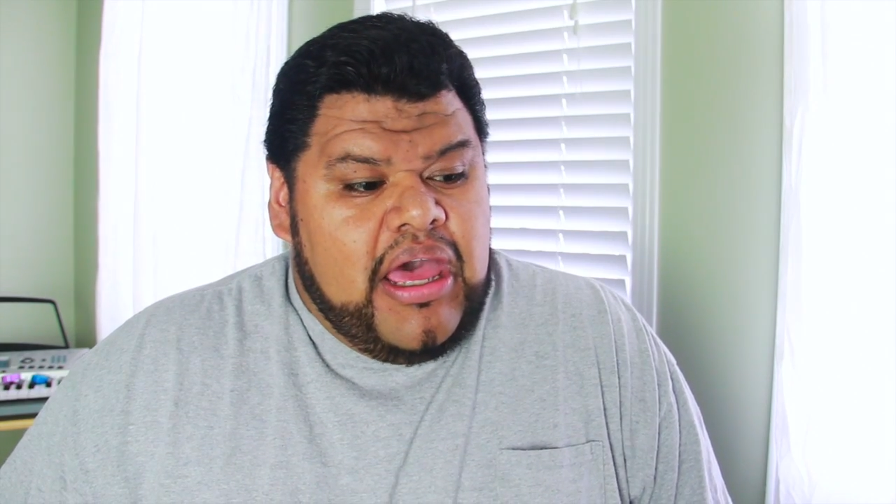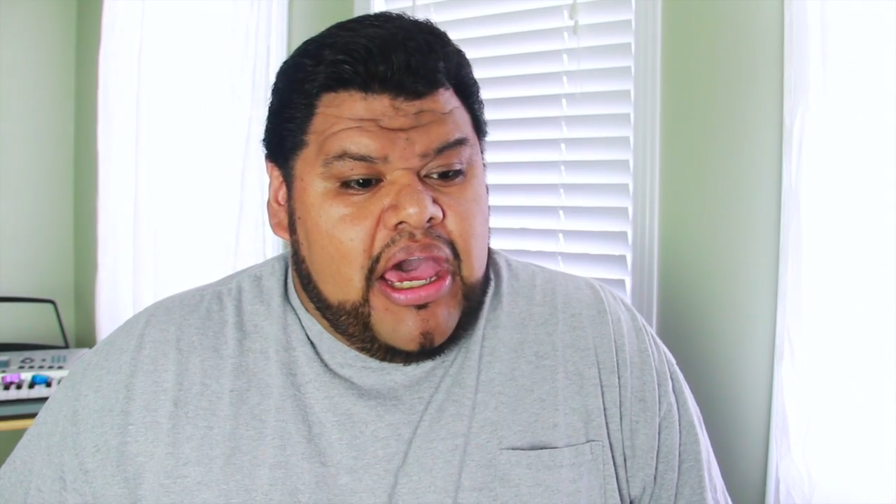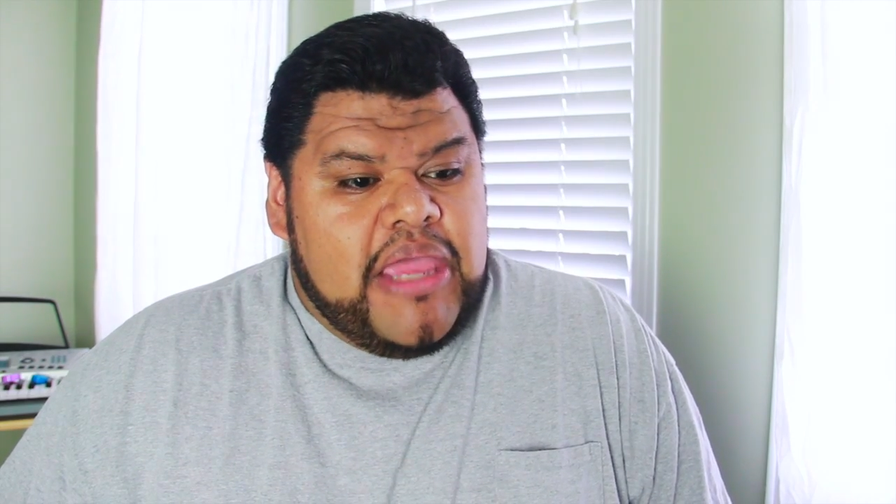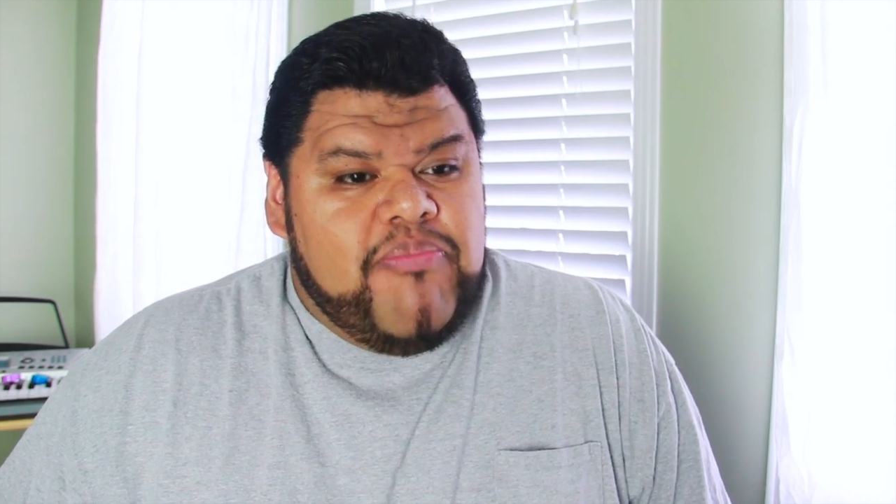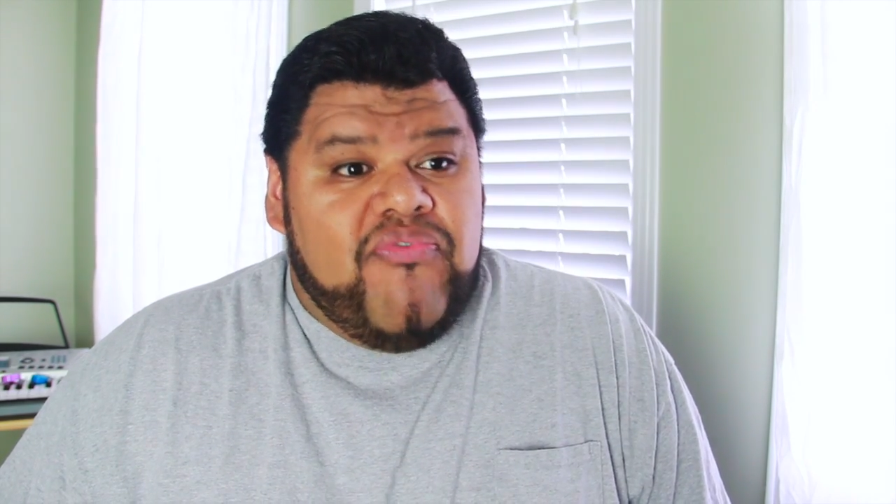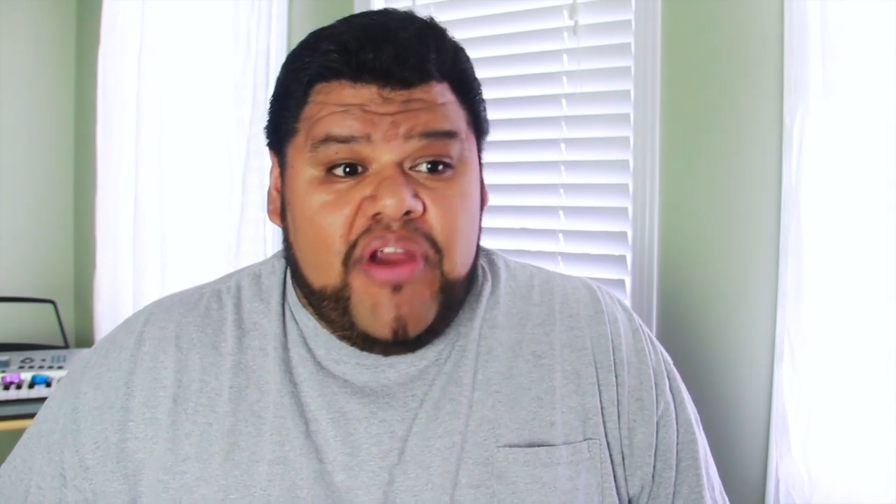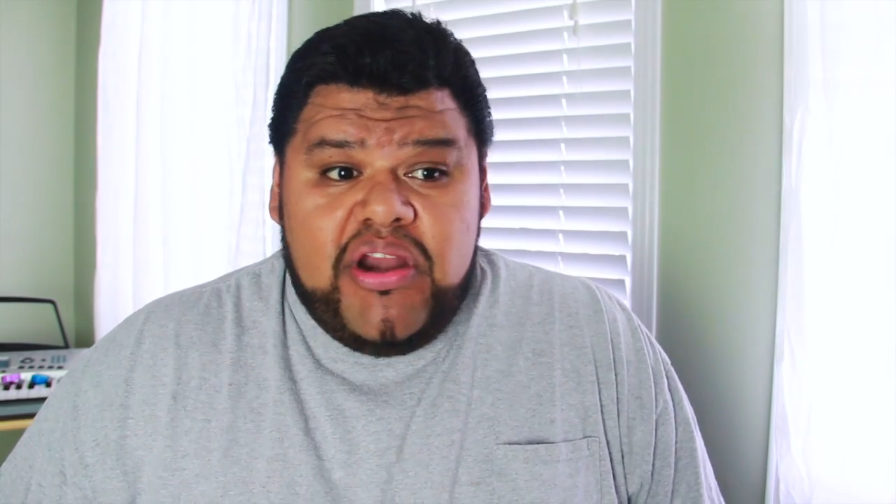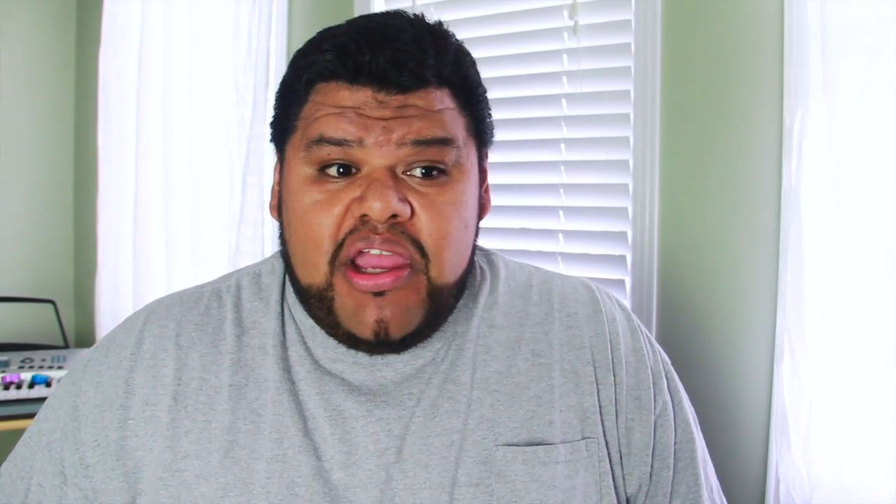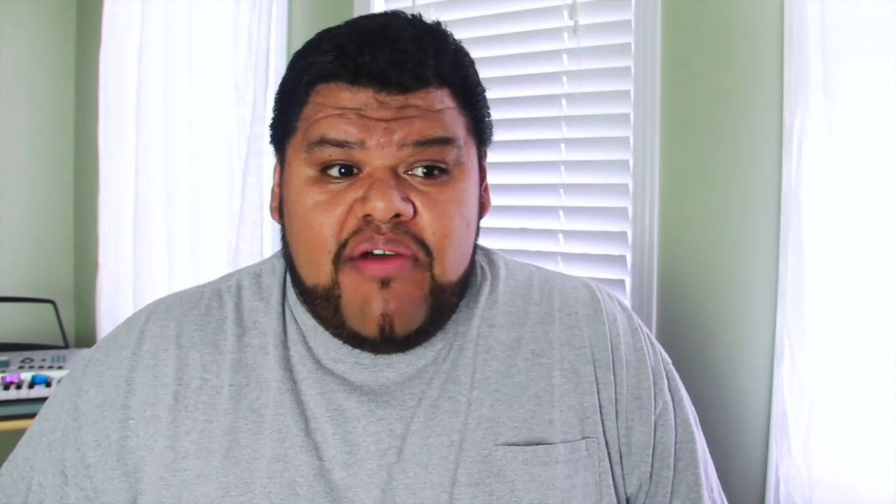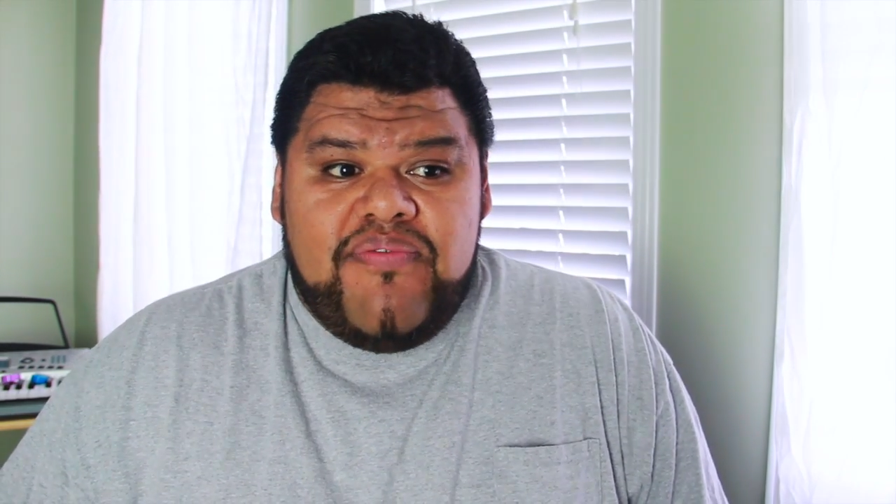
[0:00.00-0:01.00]
I'm
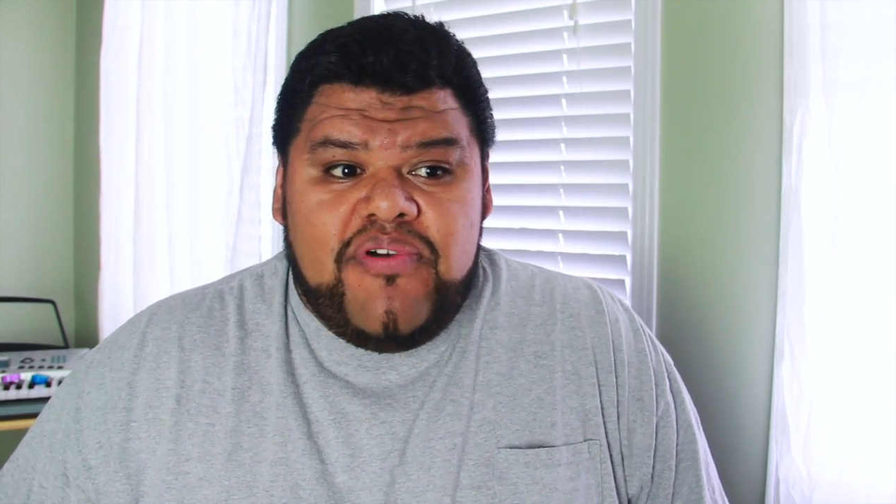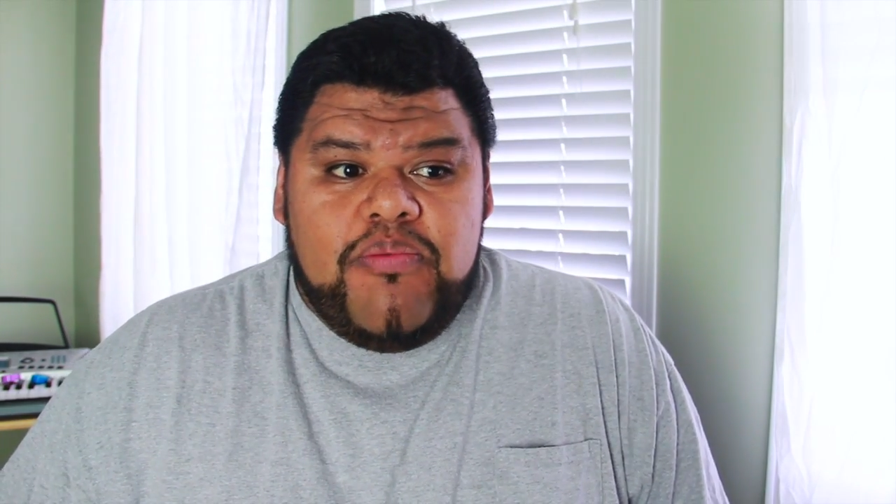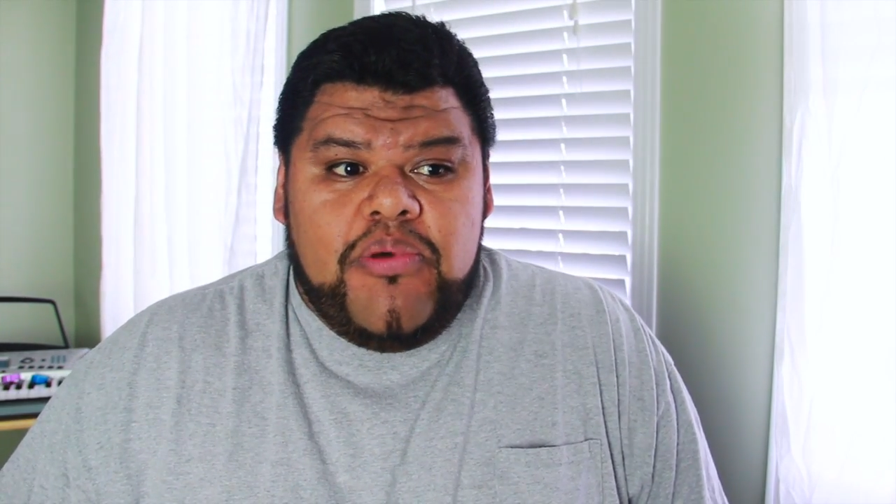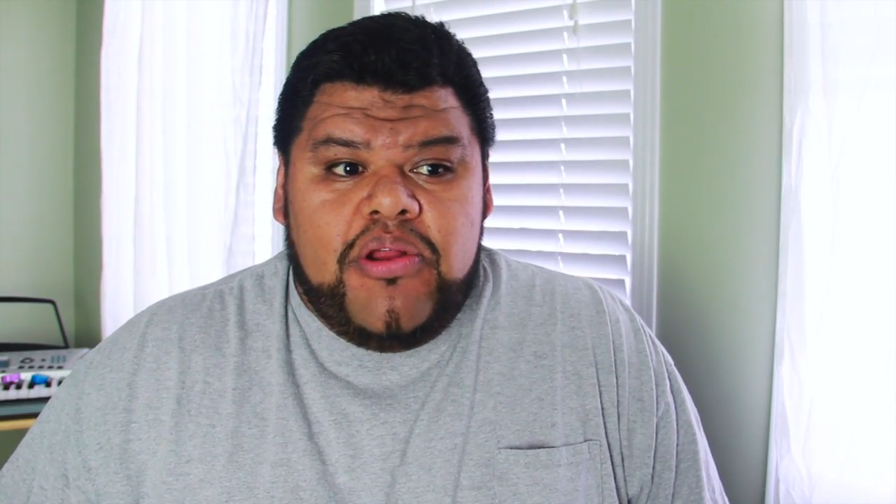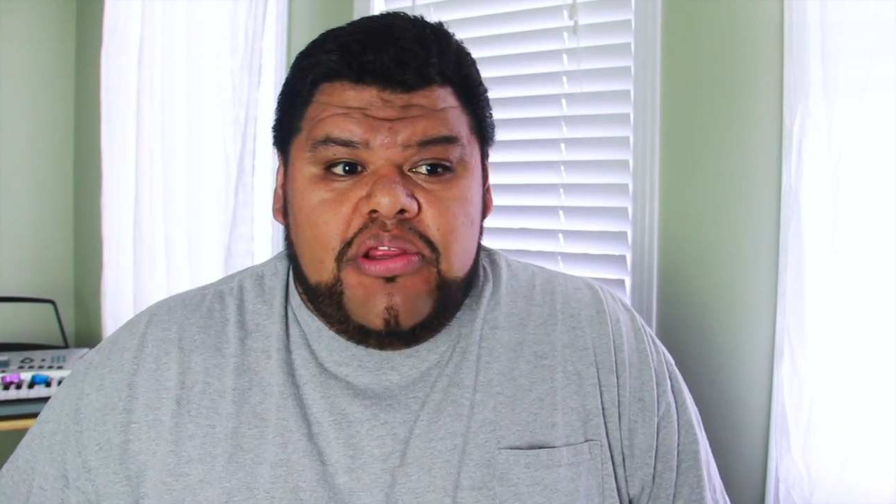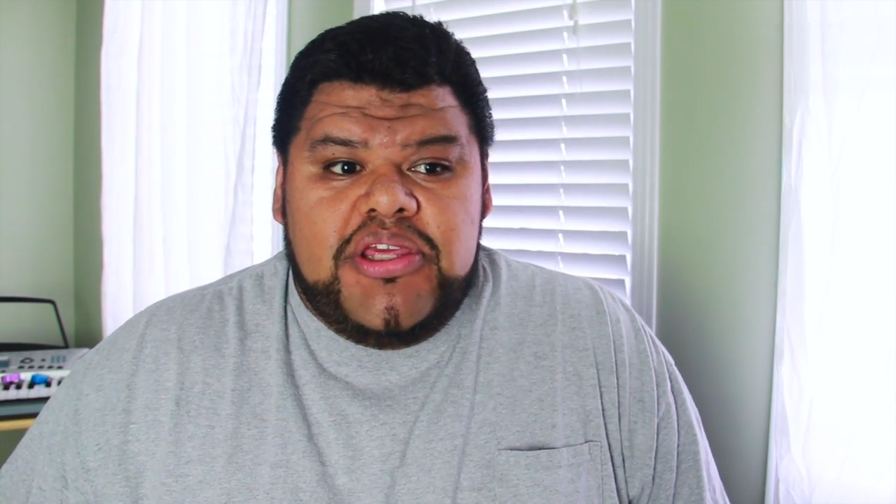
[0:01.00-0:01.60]
very comfortable